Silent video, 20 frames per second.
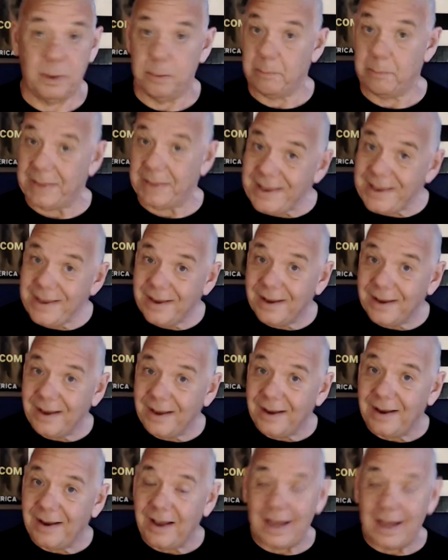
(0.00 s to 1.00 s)
Me?
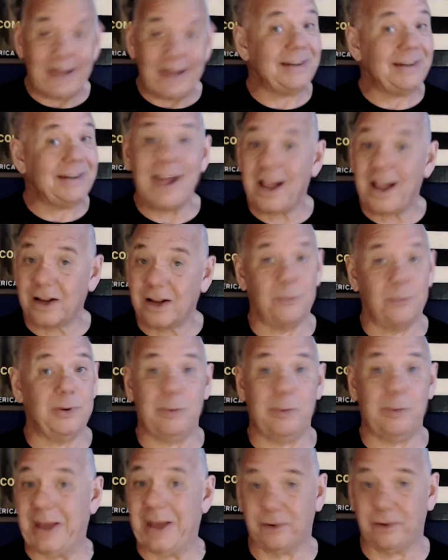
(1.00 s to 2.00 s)
I did not go in
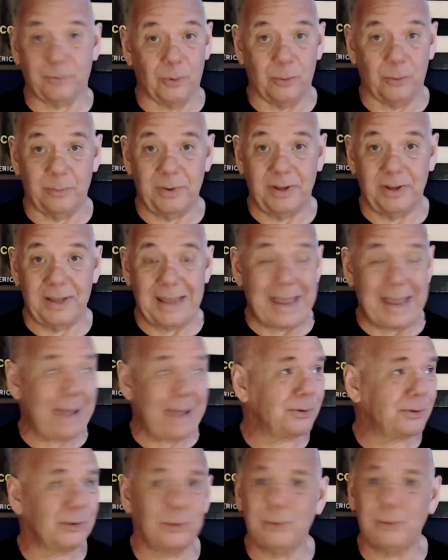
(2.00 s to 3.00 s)
the back room.
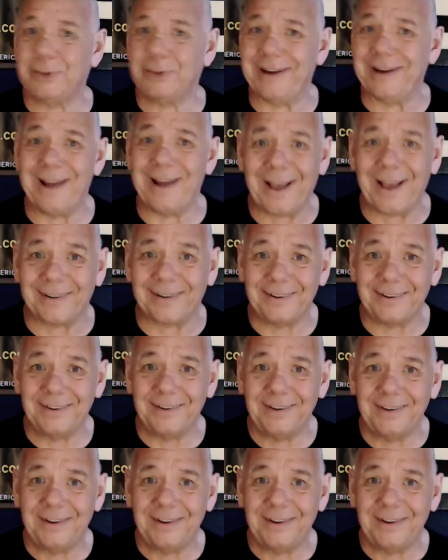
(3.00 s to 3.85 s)
Absolutely not.